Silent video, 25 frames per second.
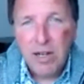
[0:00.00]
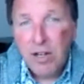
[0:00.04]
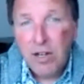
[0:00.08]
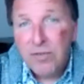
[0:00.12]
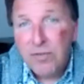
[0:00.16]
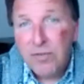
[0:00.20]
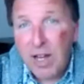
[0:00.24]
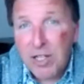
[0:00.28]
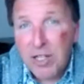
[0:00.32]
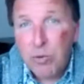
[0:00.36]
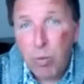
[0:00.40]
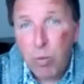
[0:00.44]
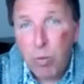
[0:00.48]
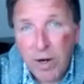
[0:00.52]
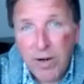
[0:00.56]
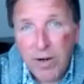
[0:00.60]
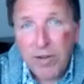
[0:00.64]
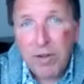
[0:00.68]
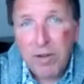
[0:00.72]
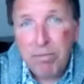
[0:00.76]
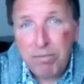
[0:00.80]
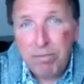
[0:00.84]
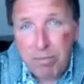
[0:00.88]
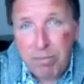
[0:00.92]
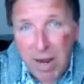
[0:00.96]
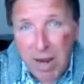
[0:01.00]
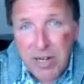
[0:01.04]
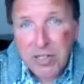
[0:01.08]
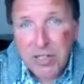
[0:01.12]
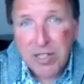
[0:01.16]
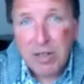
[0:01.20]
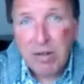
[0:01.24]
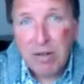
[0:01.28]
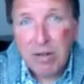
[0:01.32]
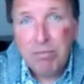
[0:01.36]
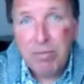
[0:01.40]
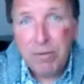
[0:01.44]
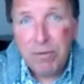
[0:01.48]
That's one of the best
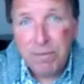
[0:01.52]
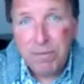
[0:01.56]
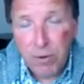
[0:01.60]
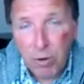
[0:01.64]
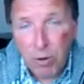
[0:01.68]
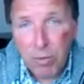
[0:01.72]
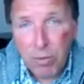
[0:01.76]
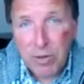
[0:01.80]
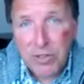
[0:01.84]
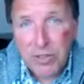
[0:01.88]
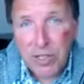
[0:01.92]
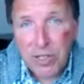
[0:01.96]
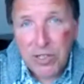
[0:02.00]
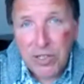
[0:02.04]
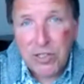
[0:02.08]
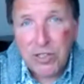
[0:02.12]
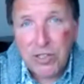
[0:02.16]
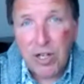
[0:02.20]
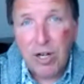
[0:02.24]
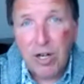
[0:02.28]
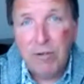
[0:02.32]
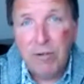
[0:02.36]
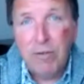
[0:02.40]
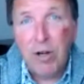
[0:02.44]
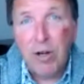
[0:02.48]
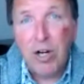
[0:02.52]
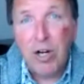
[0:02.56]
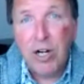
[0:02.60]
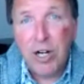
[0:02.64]
performances of